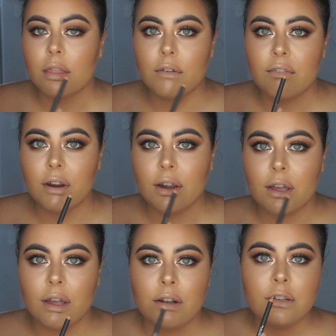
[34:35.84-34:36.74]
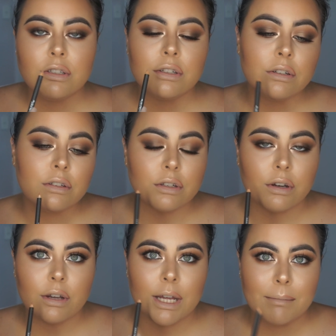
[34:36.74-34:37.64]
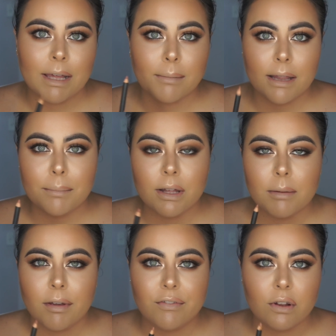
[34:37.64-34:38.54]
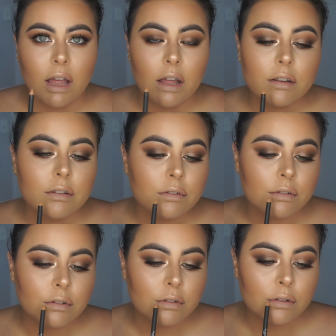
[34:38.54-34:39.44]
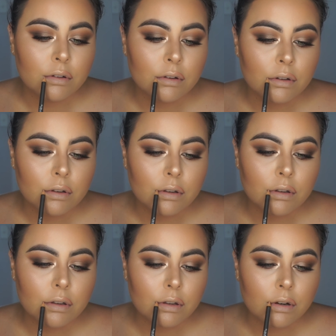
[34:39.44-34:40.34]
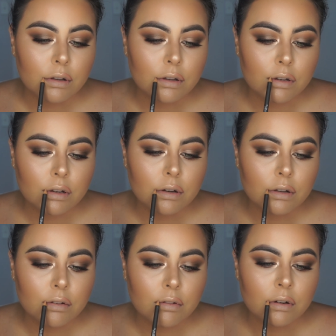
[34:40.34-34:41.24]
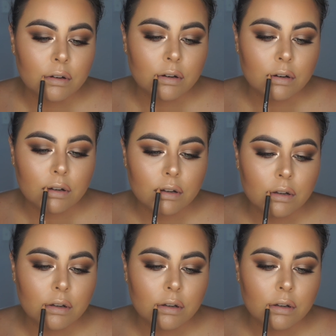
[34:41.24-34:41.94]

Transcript: the very edge. So it makes my lip look a little bit fuller. And I start on the bottom corner.